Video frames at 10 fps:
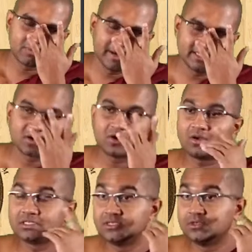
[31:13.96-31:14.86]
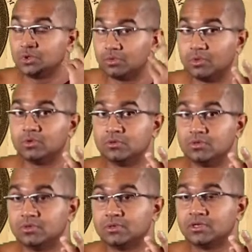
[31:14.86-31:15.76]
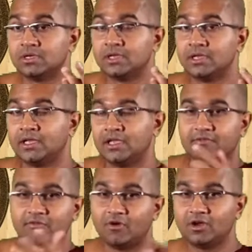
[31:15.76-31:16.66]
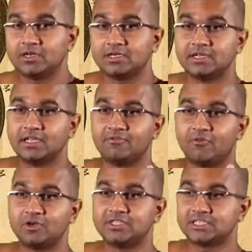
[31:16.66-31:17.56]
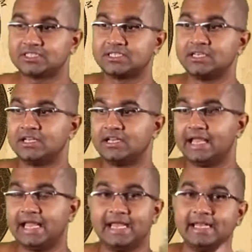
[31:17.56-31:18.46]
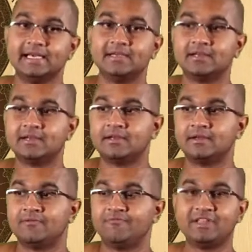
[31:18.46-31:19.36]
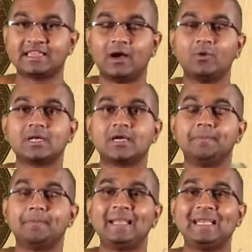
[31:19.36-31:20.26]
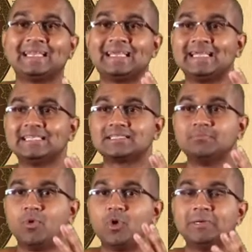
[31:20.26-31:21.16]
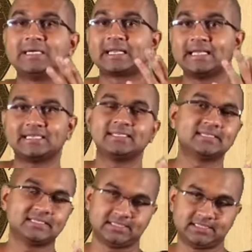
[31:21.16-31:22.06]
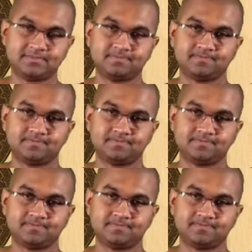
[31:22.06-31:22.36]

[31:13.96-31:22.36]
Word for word: major cause is no more, it won't, it won't just end without completing its momentary existence.